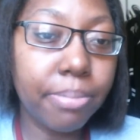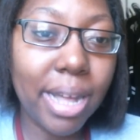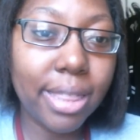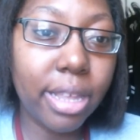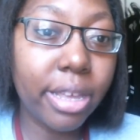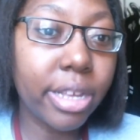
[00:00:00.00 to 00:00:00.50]

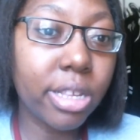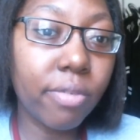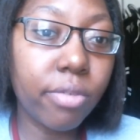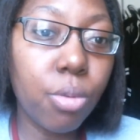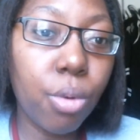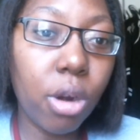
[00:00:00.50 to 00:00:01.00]
My thing is,
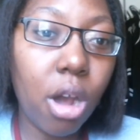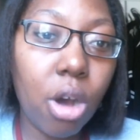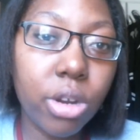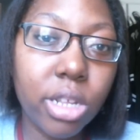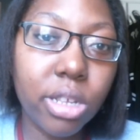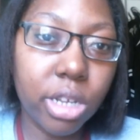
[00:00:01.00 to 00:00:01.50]
if you want
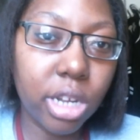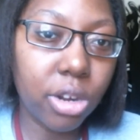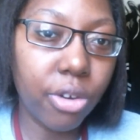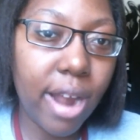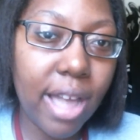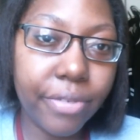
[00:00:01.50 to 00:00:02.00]
all this good
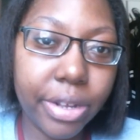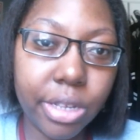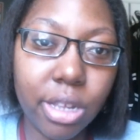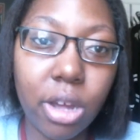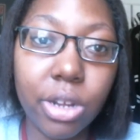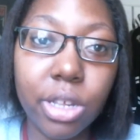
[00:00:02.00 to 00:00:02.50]
graphics and all